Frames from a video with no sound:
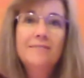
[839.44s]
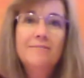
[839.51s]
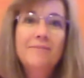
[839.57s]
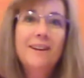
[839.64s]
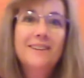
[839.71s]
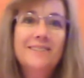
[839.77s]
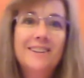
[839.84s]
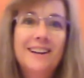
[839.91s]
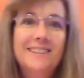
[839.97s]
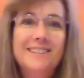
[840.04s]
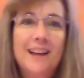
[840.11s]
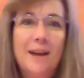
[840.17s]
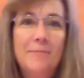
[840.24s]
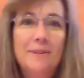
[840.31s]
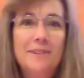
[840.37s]
we'll make sure I
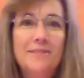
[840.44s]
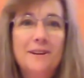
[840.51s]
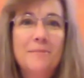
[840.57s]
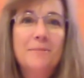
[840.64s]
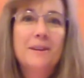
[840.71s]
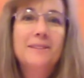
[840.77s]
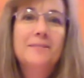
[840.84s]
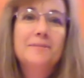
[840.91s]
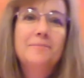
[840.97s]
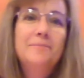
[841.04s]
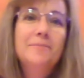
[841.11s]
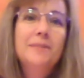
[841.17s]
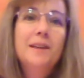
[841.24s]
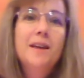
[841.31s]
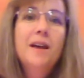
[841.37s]
stopped in the right place.
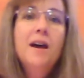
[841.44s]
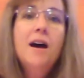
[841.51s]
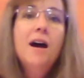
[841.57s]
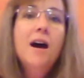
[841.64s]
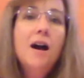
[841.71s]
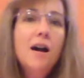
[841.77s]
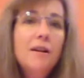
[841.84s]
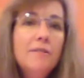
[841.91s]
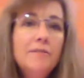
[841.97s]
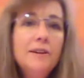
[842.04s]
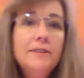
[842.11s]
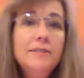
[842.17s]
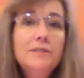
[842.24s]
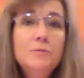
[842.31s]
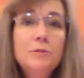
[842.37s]

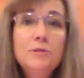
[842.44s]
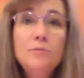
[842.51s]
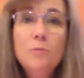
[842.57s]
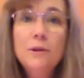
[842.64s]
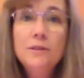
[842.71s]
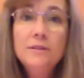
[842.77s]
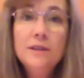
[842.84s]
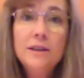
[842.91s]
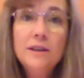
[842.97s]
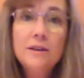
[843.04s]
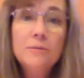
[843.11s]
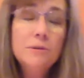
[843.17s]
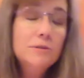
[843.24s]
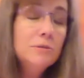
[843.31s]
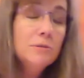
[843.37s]
Harvest was once a year. It was a